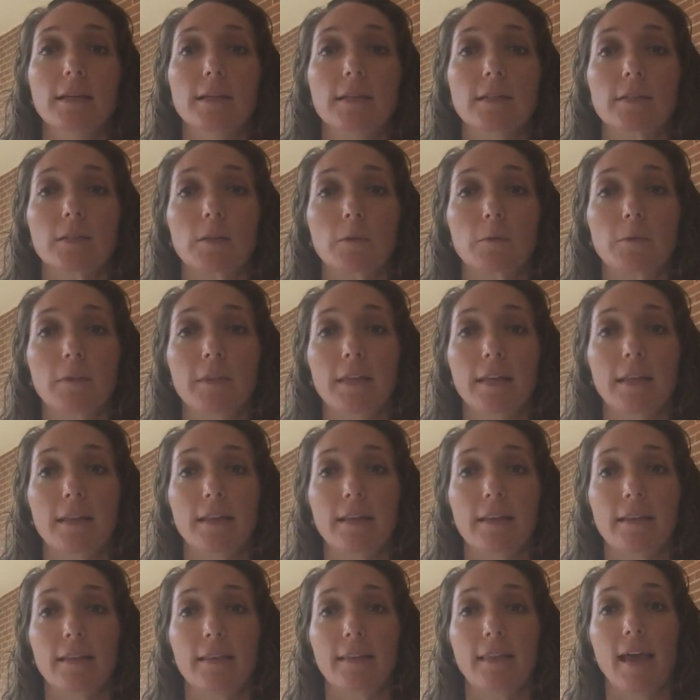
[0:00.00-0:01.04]
So
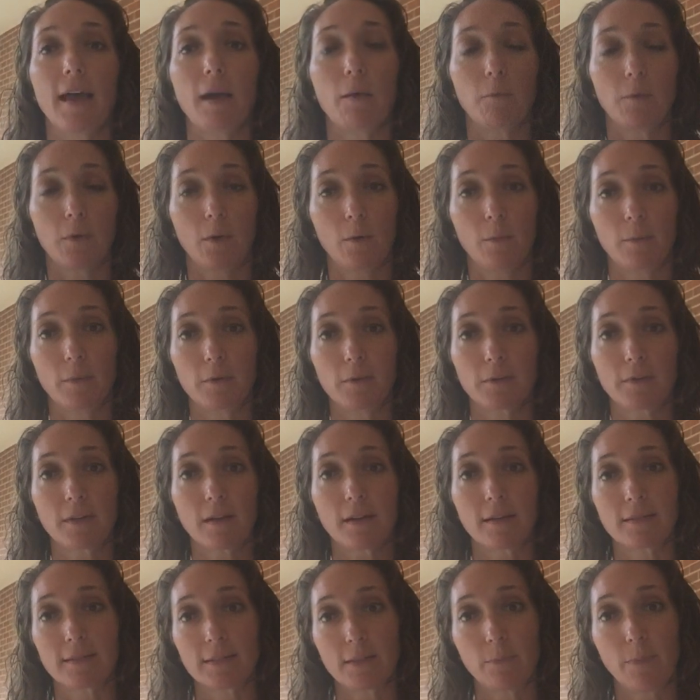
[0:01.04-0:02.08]
then that would almost
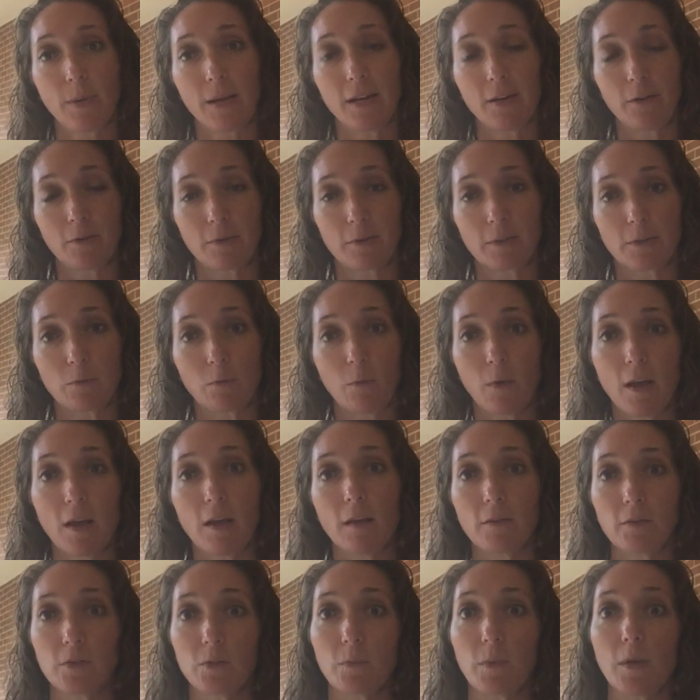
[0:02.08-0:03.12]
constipate her as
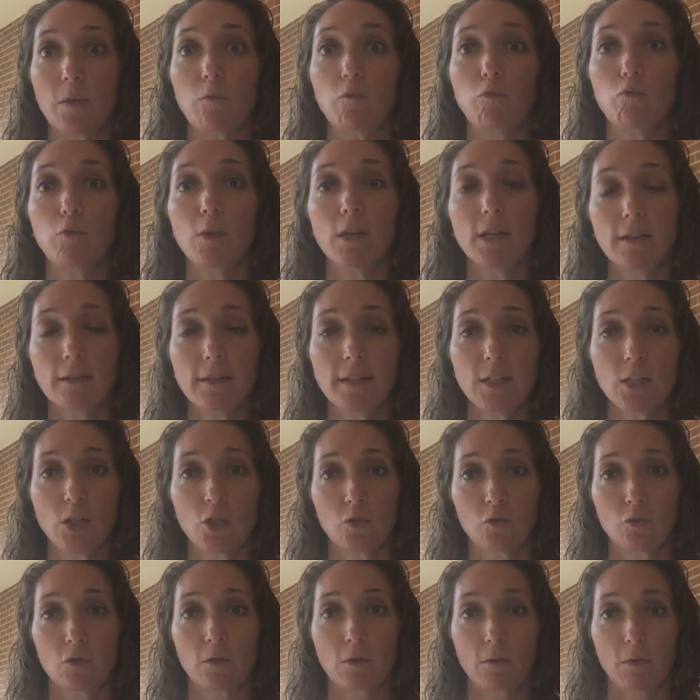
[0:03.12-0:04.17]
well. So we really
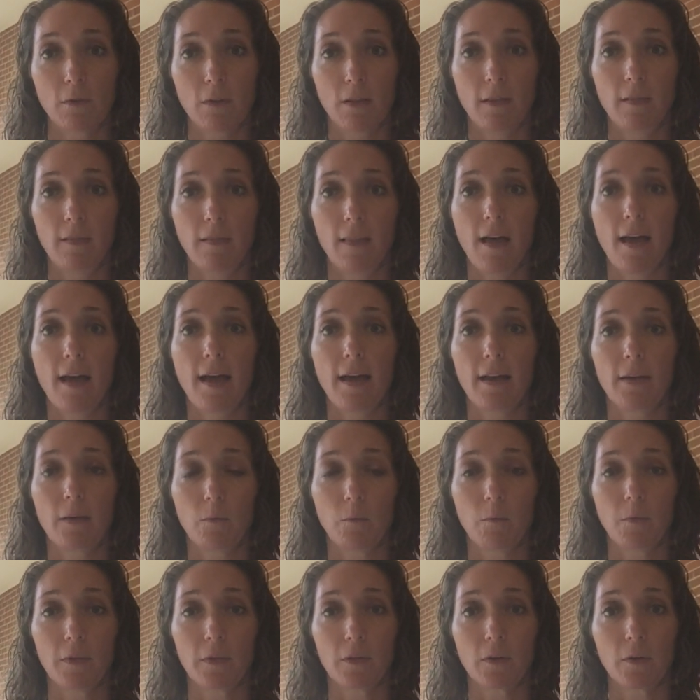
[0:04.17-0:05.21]
struggled a lot
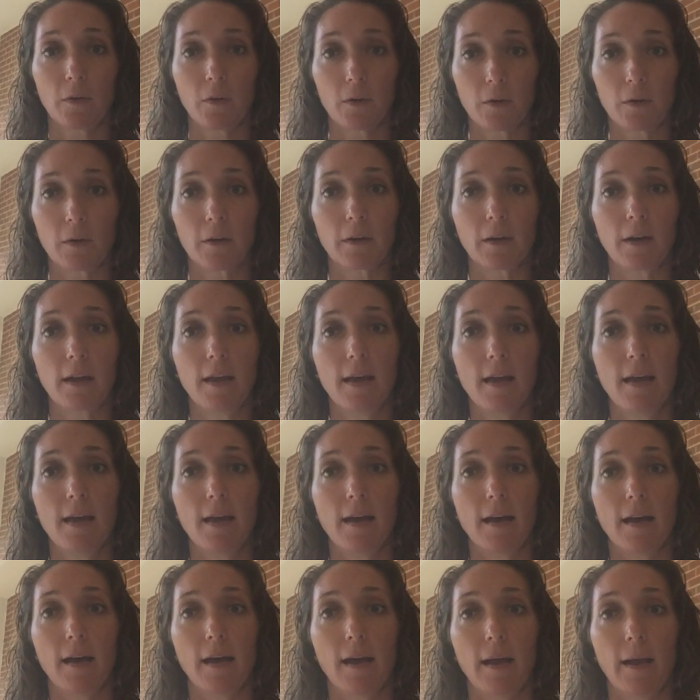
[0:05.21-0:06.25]
with her
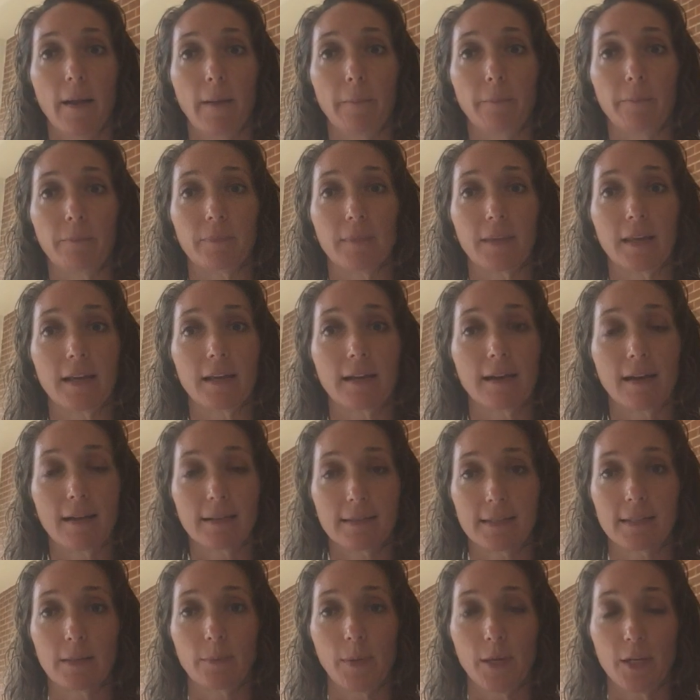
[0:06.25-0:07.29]
in
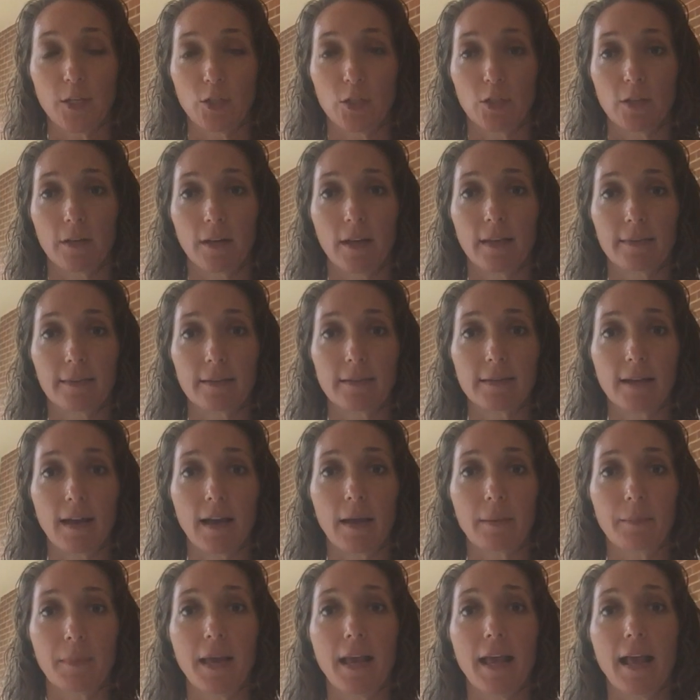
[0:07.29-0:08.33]
constipation at the
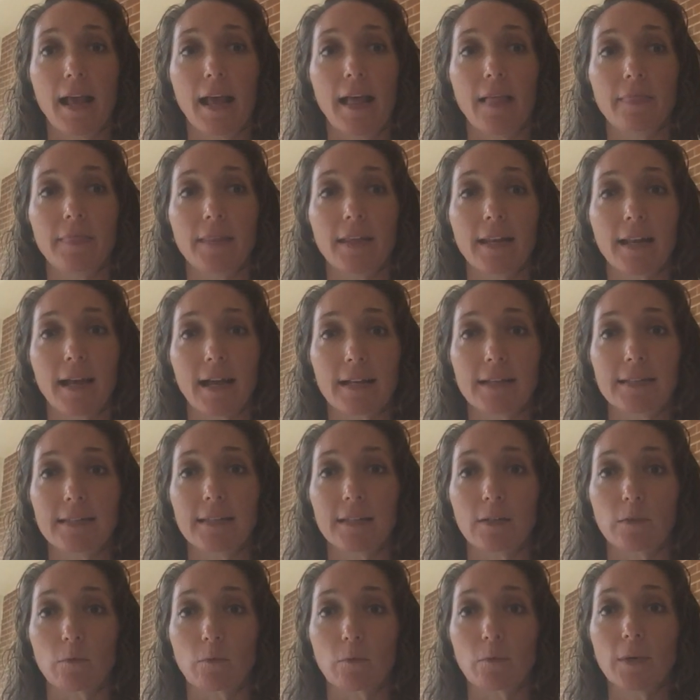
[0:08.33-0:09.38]
time. And then I
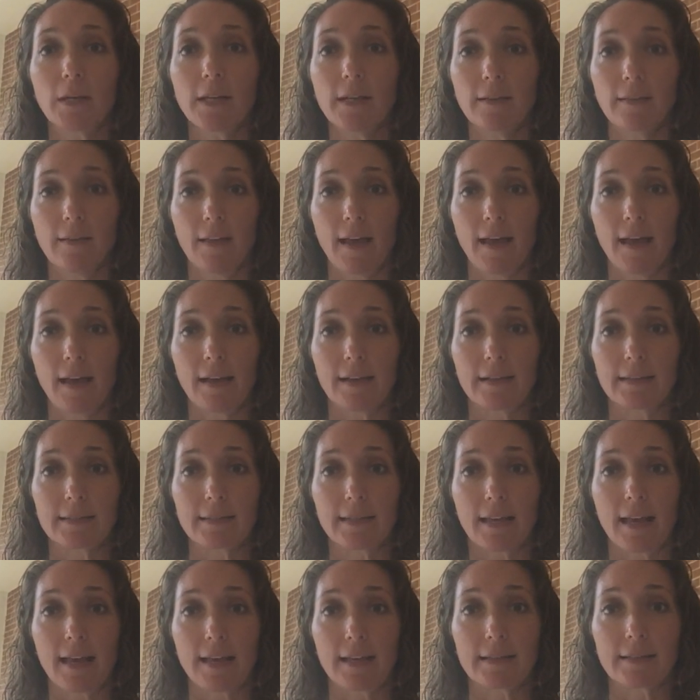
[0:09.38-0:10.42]
didn't realize
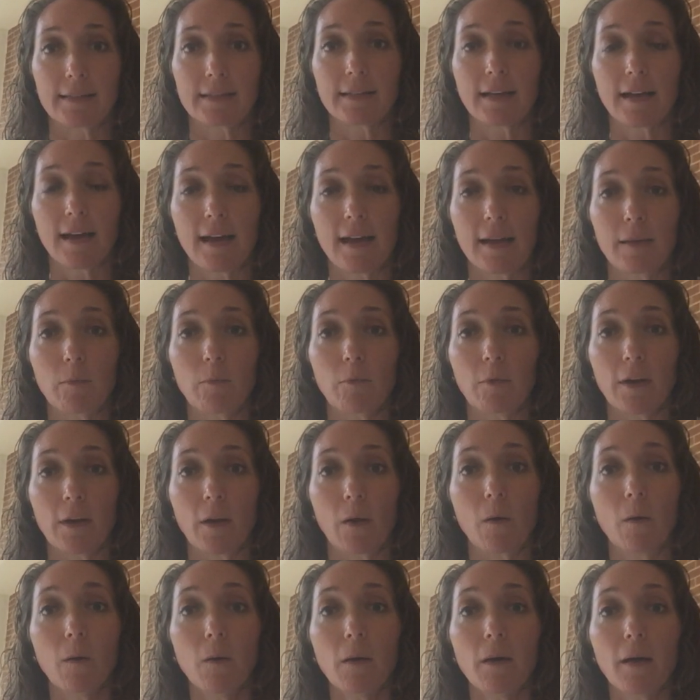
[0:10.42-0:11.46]
as time went
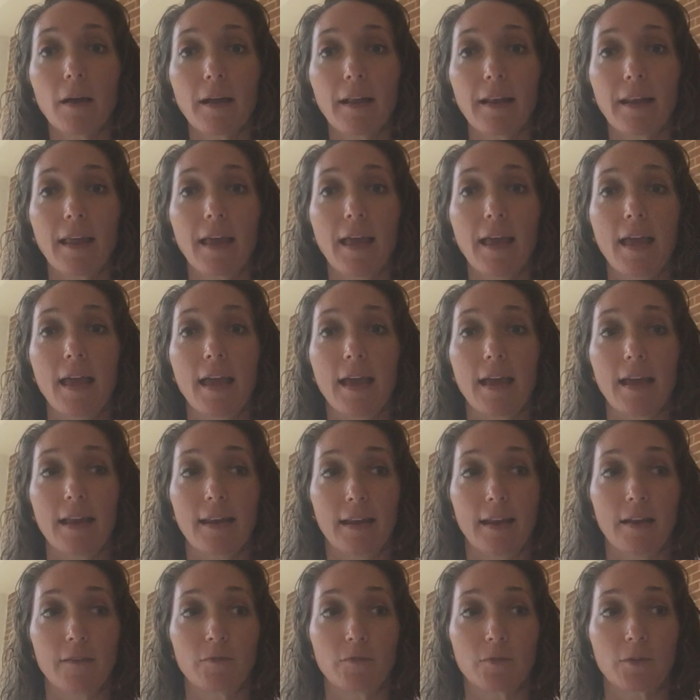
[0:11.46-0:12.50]
on, and
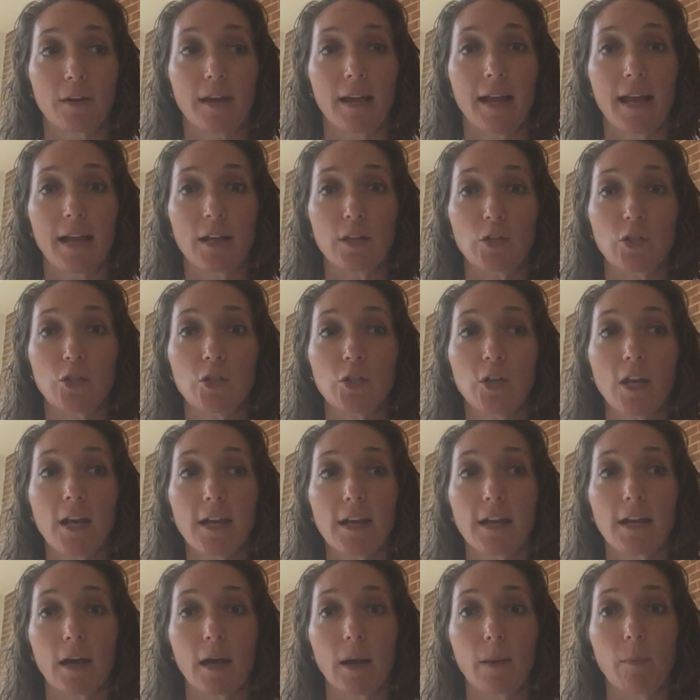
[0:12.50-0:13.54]
after I had
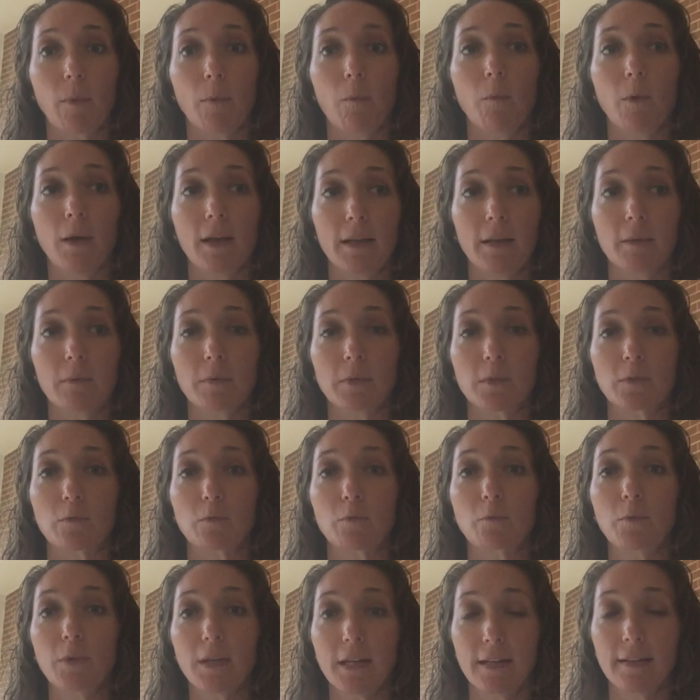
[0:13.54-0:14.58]
Jacob, what it was
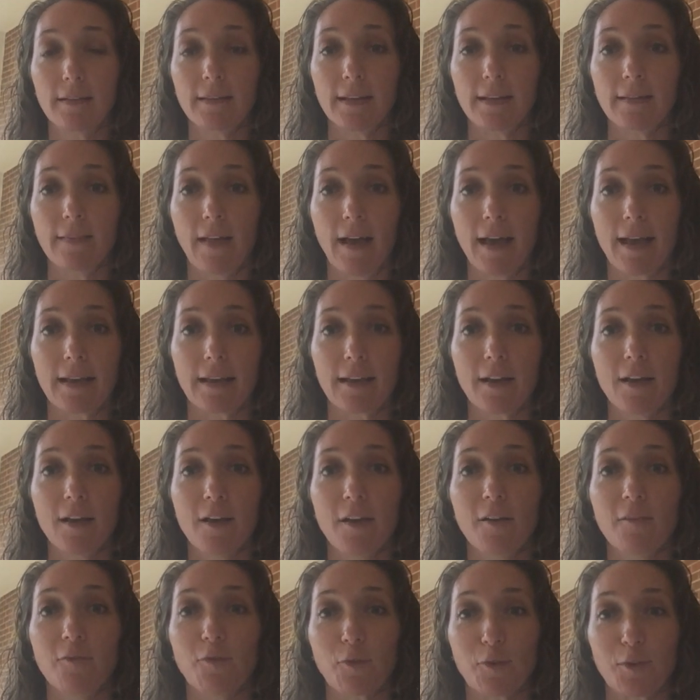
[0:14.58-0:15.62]
really like
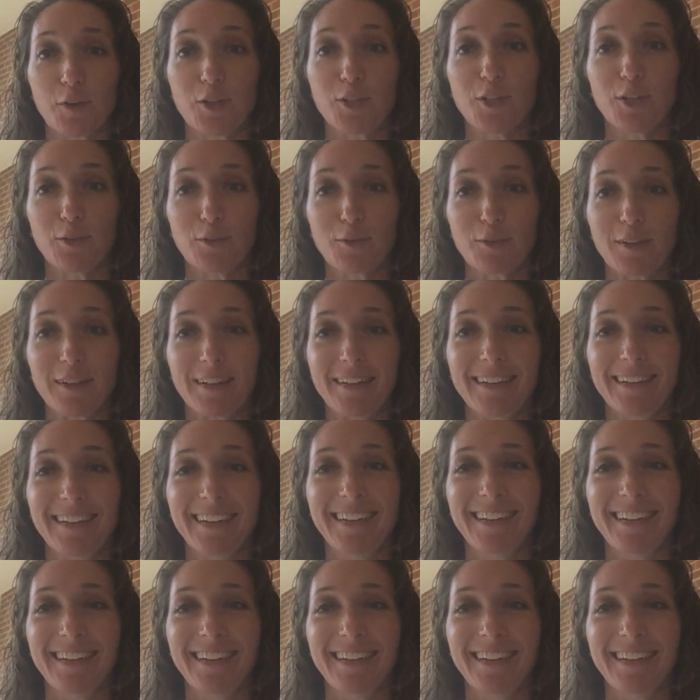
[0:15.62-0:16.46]
for children.